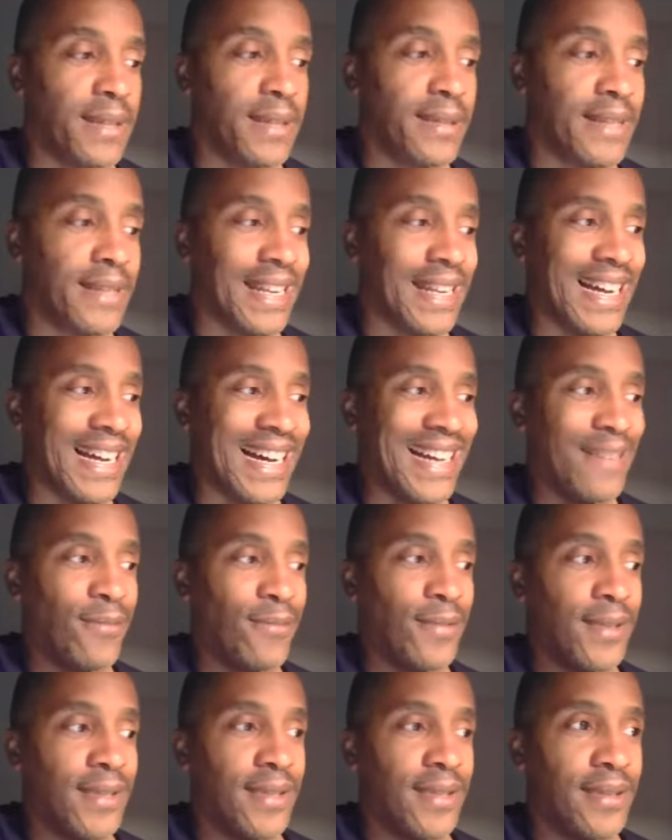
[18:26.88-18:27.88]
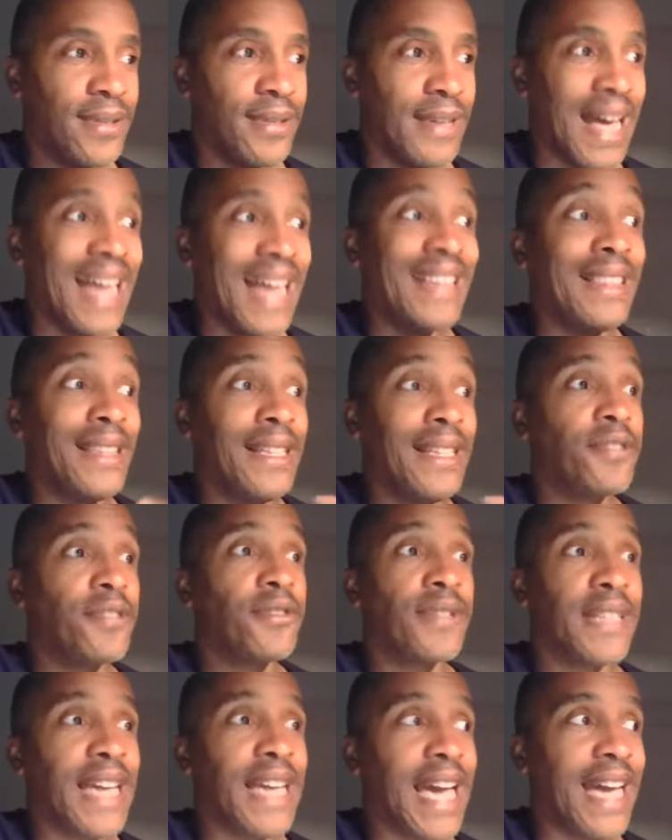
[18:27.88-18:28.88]
is that I
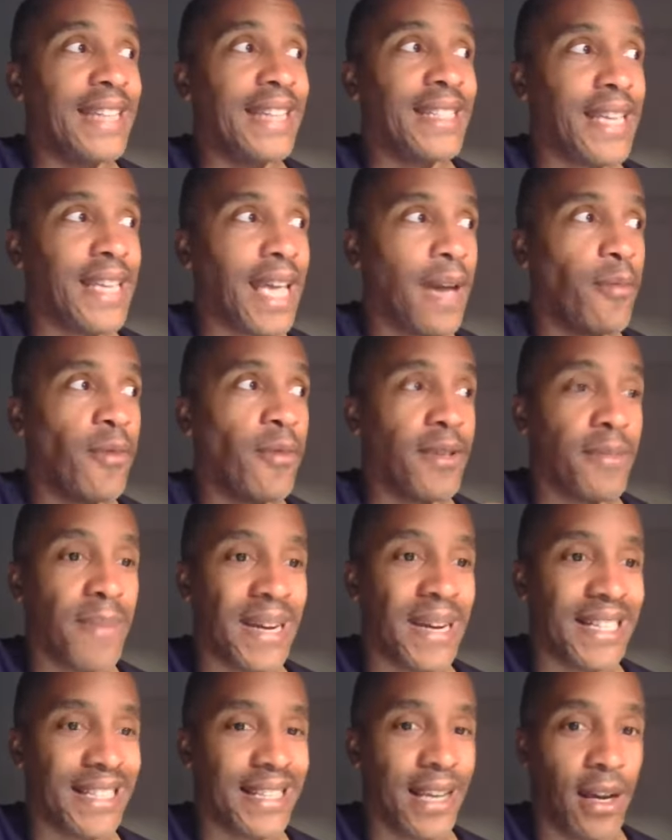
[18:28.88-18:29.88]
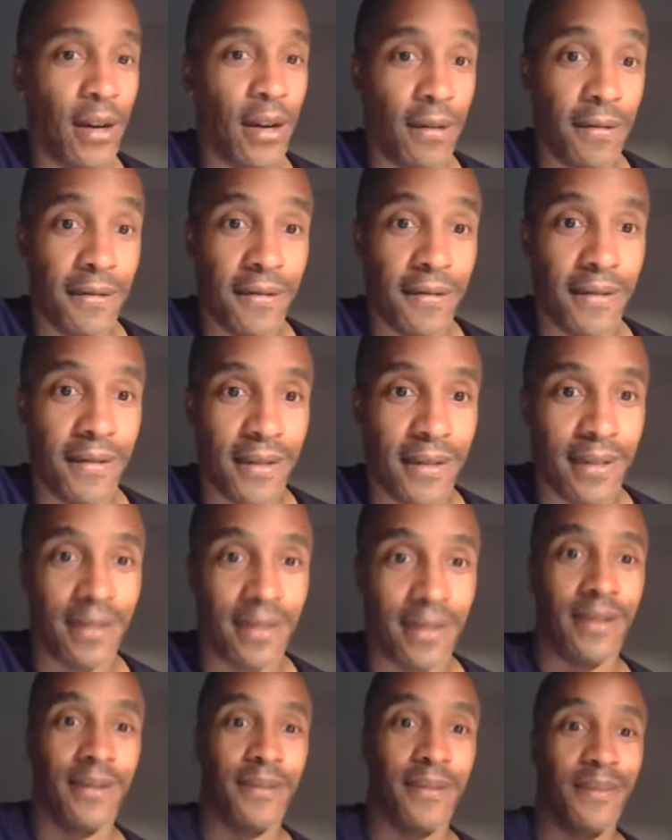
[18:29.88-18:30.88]
literally had to get with myself,
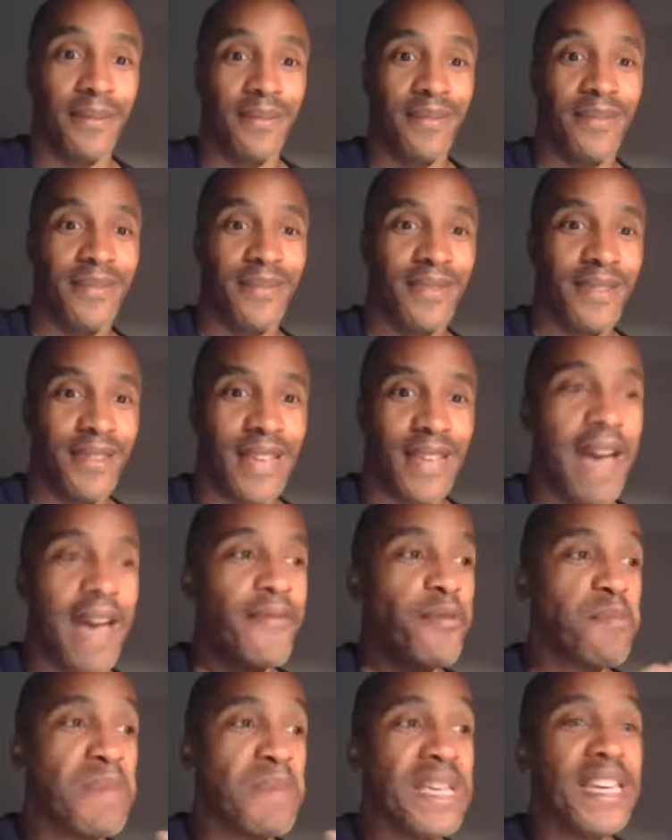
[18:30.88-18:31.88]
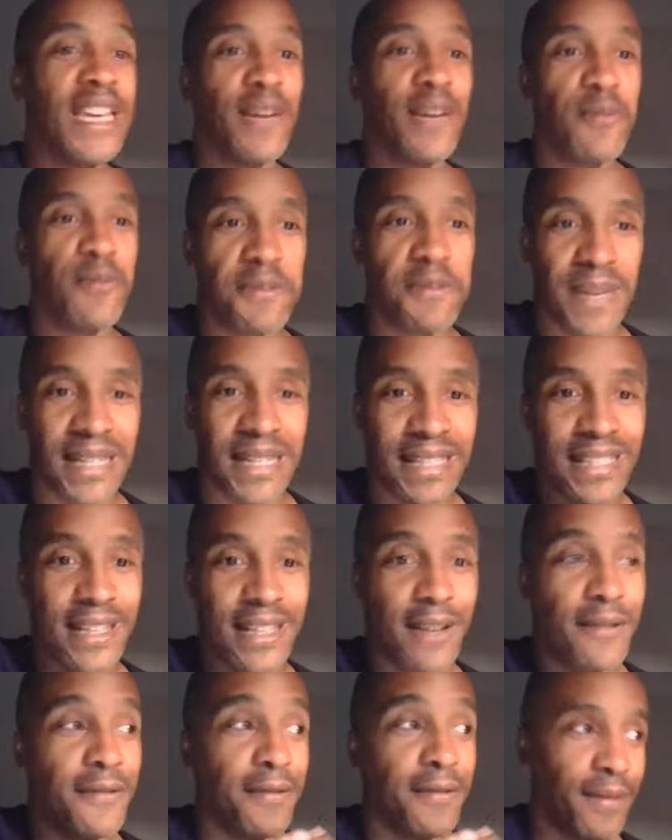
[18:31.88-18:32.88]
have a meeting with
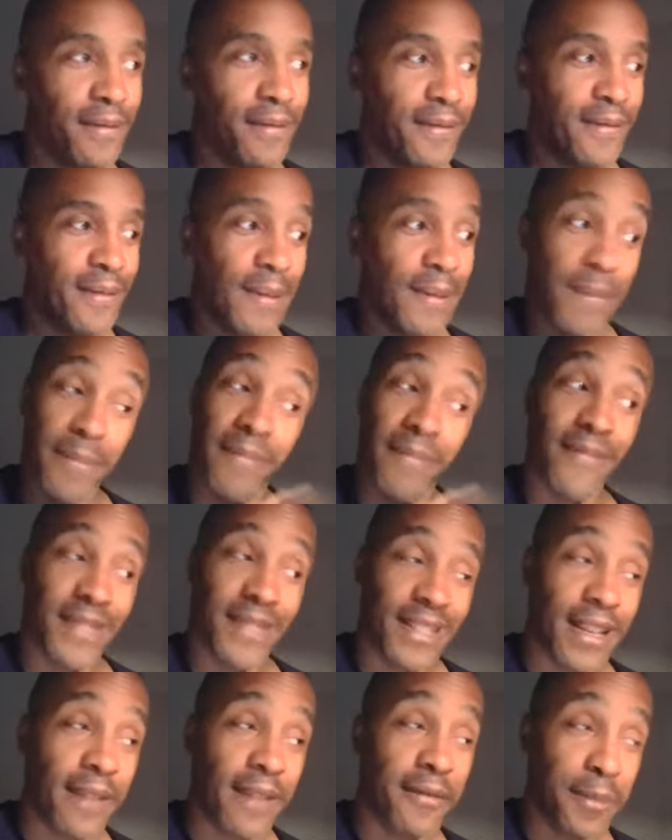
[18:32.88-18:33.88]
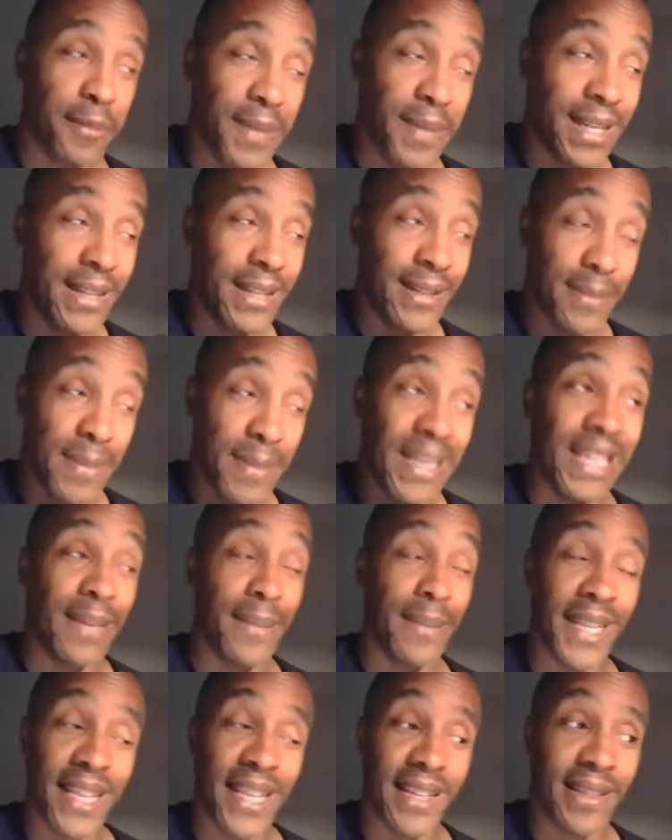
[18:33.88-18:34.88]
myself, several meetings, many
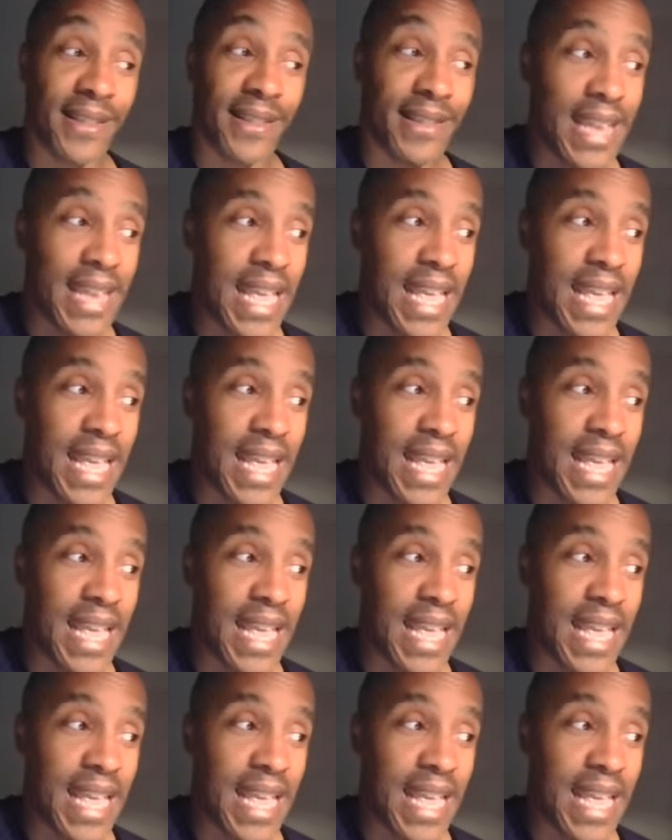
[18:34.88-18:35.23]
meetings.